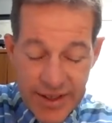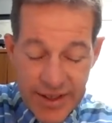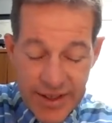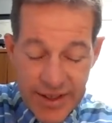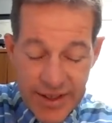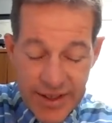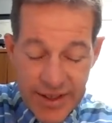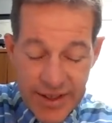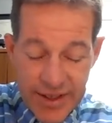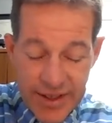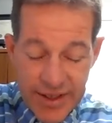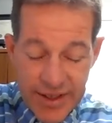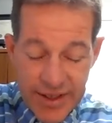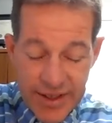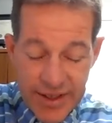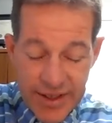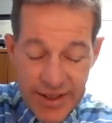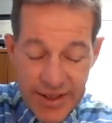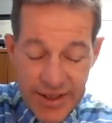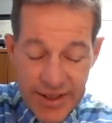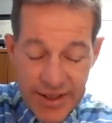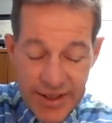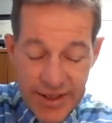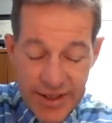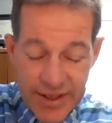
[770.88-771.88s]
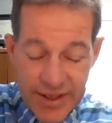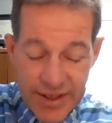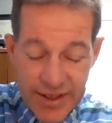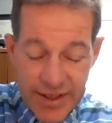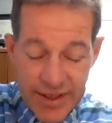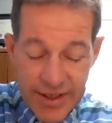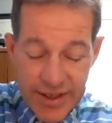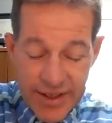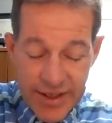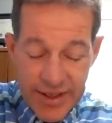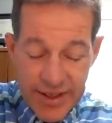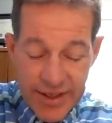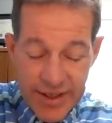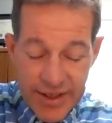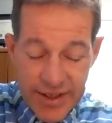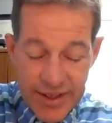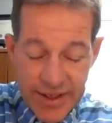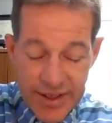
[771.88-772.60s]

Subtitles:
No one is speaking in this clip.